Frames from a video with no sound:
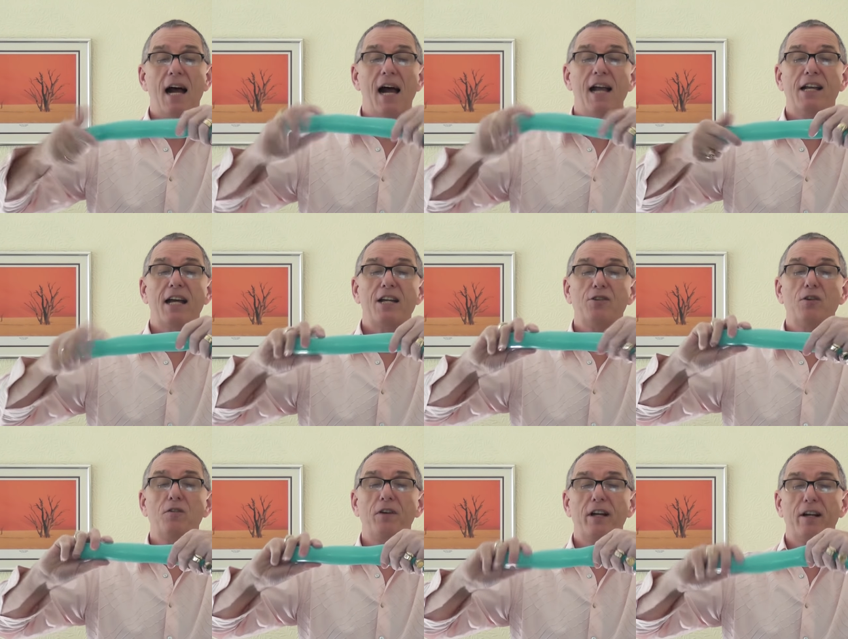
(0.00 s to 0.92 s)
and a
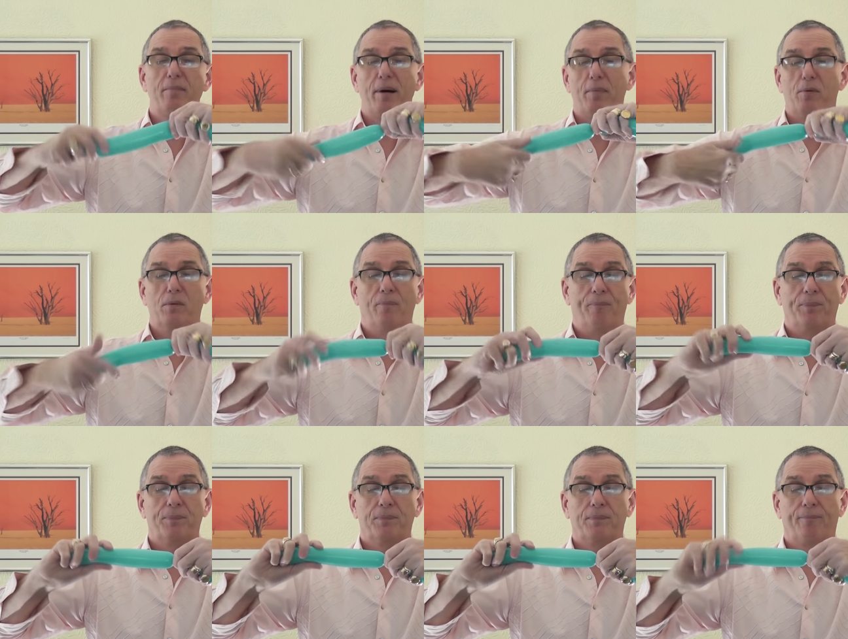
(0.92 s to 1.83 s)
two finger bubble.
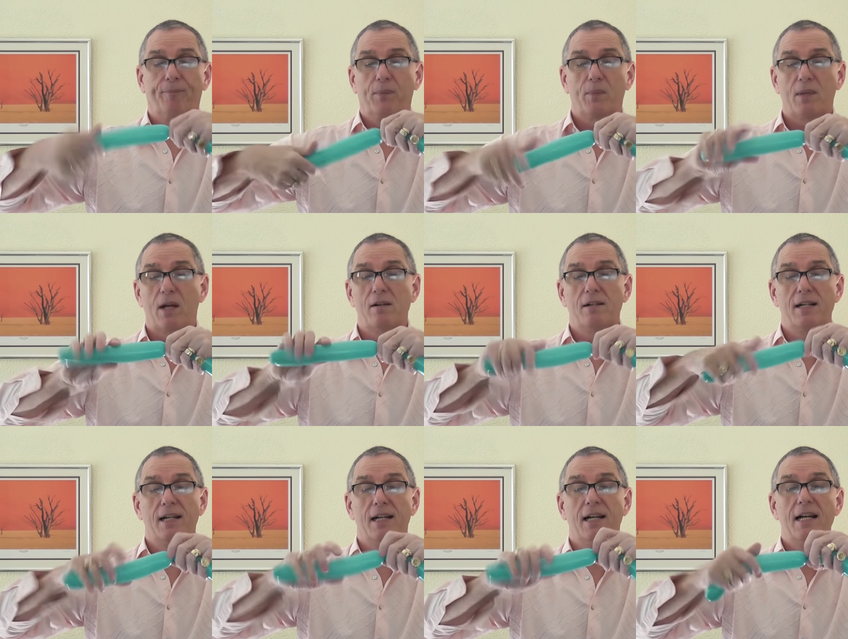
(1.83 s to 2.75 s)

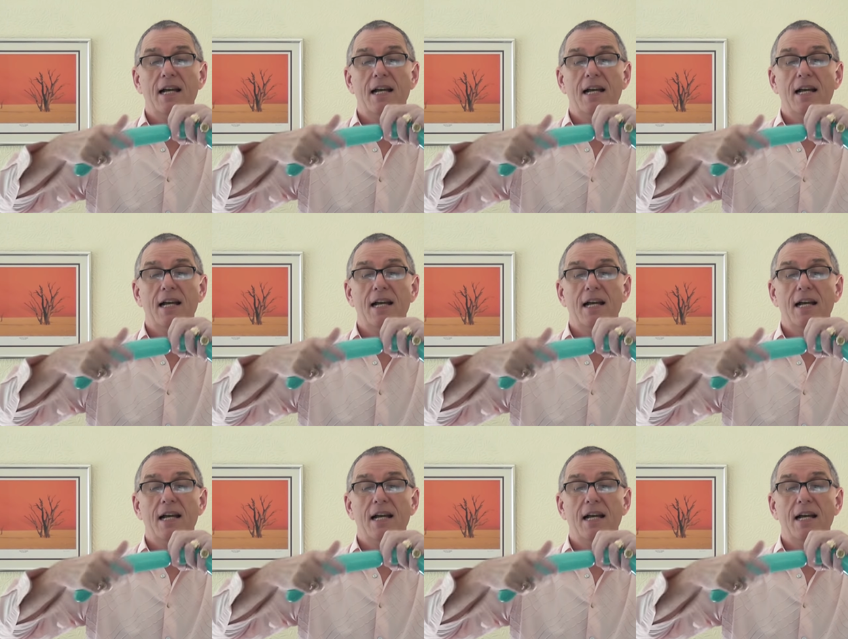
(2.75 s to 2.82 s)
Alright,